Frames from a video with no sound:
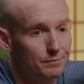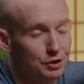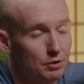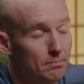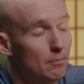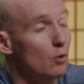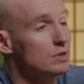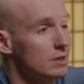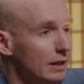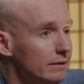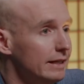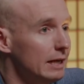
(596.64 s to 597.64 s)
you're most
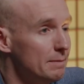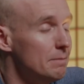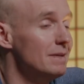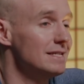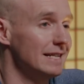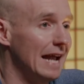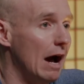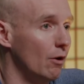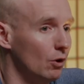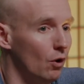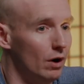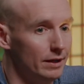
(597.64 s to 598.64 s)
likely going to be missing
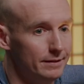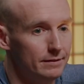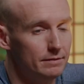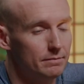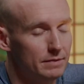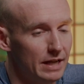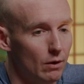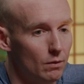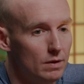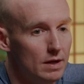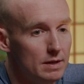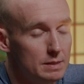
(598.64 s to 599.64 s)
out on,
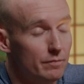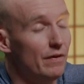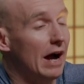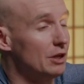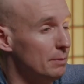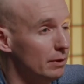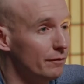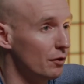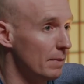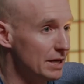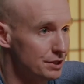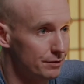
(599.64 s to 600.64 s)
some valuable
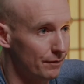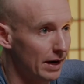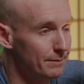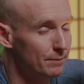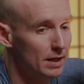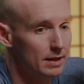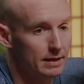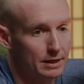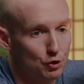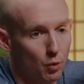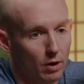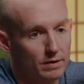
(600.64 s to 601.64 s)
information, right?
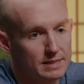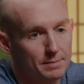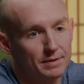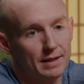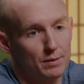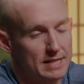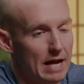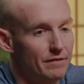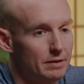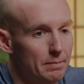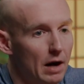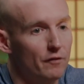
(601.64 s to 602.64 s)
You weren't someone that was
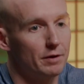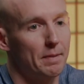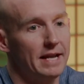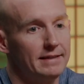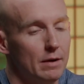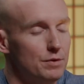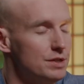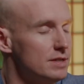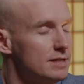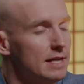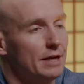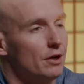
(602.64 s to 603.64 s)
having pelvic pain that was
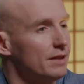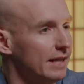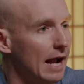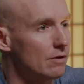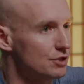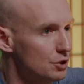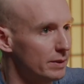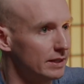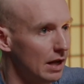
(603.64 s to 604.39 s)
just sitting on the couch doing